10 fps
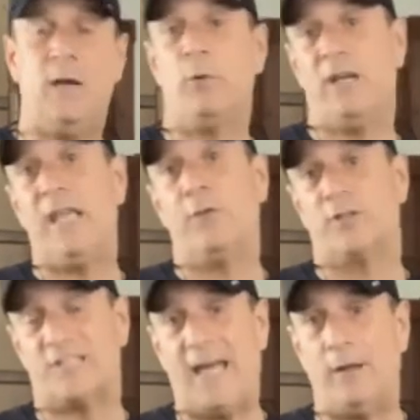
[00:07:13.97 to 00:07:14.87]
would either
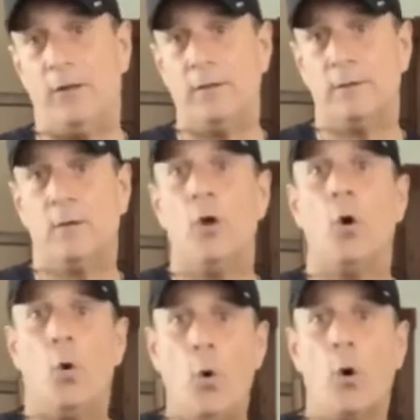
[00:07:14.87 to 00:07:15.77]
settle
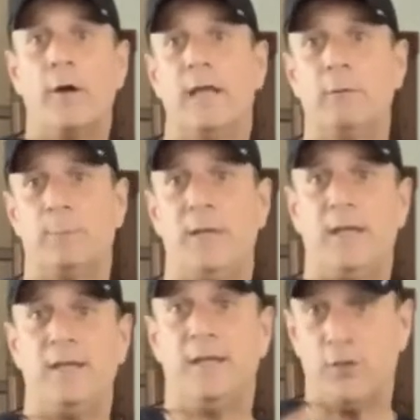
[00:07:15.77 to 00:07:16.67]
or it would
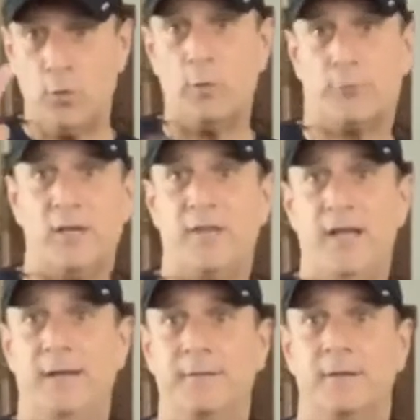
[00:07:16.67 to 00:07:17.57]
be, you would breathe it
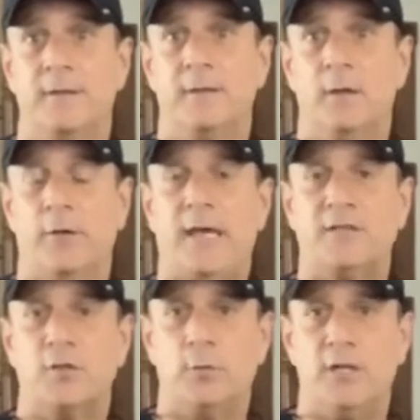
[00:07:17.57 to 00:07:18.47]
in. Okay,
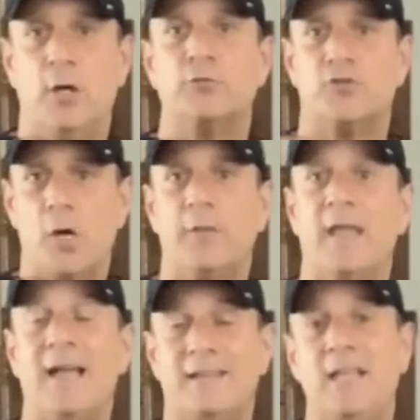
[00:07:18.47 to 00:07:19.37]
so,
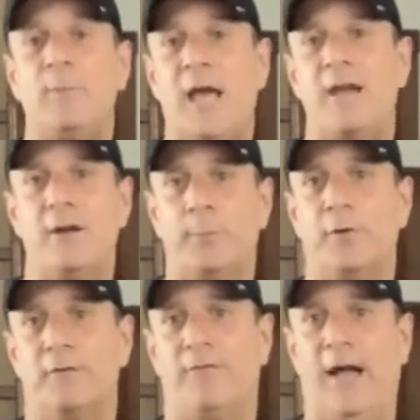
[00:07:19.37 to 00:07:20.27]
the idea behind an air
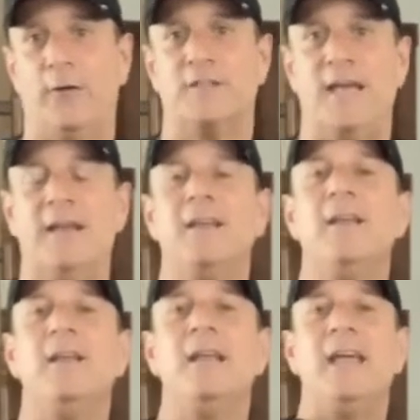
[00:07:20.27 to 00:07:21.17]
purifier is
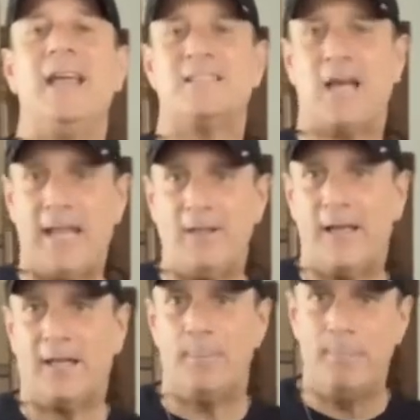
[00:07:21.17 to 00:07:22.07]
that it's kind of
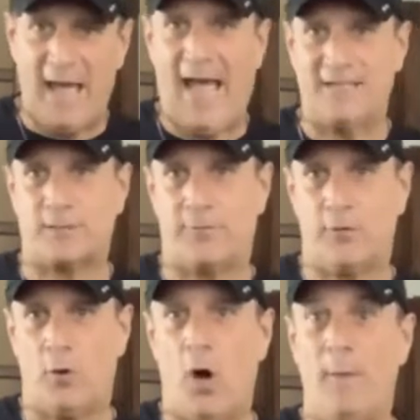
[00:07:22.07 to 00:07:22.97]
like a mask for
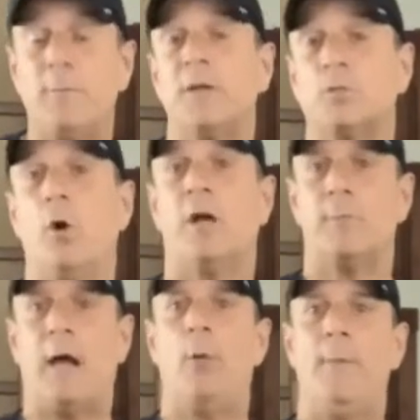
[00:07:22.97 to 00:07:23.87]
your home. Everybody's walking
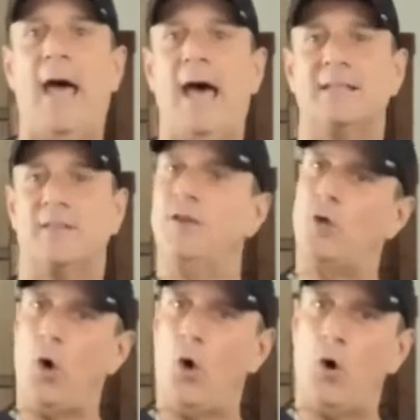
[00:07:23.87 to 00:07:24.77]
around with masks, and then you
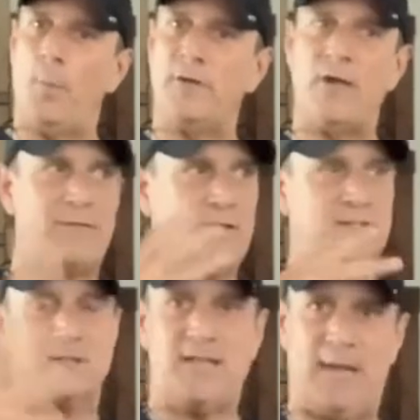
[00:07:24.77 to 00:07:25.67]
go home and you have these
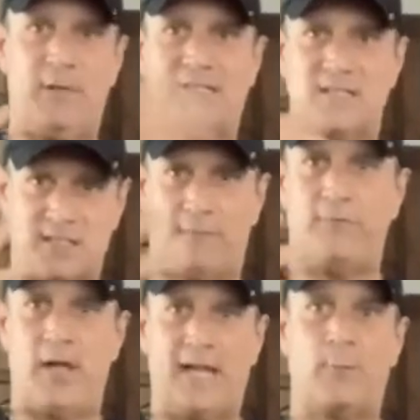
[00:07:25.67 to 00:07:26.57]
contaminants and stuff
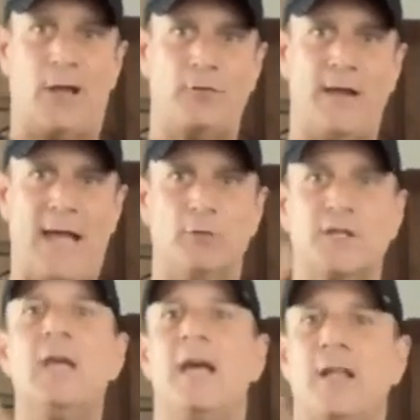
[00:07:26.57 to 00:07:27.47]
flying around your house,
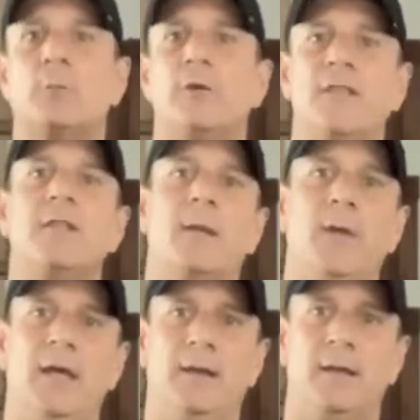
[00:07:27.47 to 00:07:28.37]
and you're breathing them
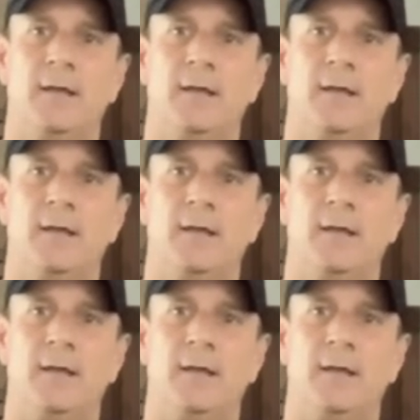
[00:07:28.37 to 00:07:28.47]
in.